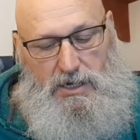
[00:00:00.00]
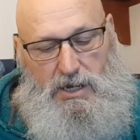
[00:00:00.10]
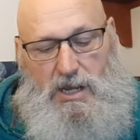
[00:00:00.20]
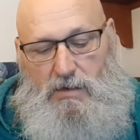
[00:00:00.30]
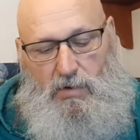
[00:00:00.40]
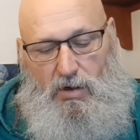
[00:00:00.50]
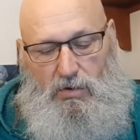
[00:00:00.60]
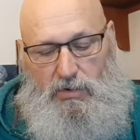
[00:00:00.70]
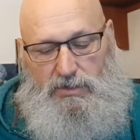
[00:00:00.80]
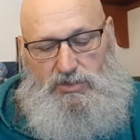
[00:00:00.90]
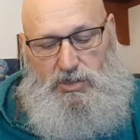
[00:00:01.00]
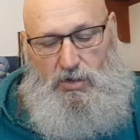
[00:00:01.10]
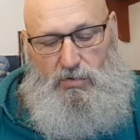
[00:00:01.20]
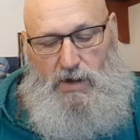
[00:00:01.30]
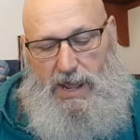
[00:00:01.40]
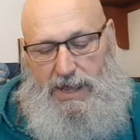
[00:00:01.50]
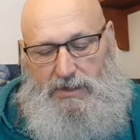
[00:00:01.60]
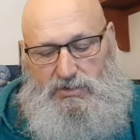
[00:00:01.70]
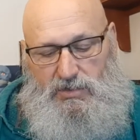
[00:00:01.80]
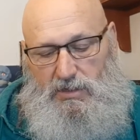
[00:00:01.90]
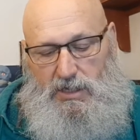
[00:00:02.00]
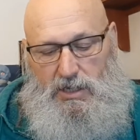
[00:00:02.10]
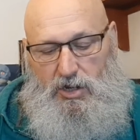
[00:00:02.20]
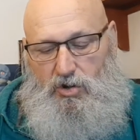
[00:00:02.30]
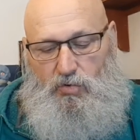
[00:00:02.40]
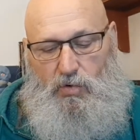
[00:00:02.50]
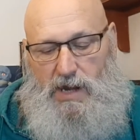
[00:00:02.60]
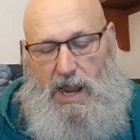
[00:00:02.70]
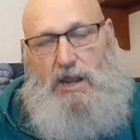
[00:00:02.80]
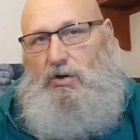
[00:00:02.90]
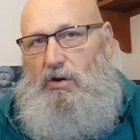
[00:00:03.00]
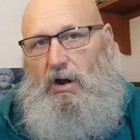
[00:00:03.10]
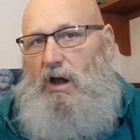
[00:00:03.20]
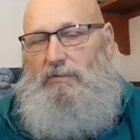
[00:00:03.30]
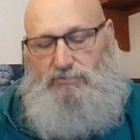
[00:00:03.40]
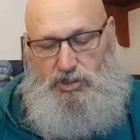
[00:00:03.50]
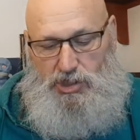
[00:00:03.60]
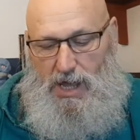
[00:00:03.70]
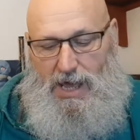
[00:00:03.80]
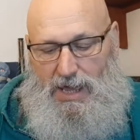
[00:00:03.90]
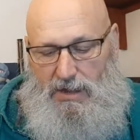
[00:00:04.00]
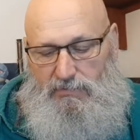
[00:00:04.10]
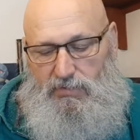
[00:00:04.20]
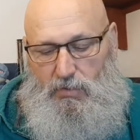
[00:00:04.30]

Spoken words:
Nemo is known as the creator of jive,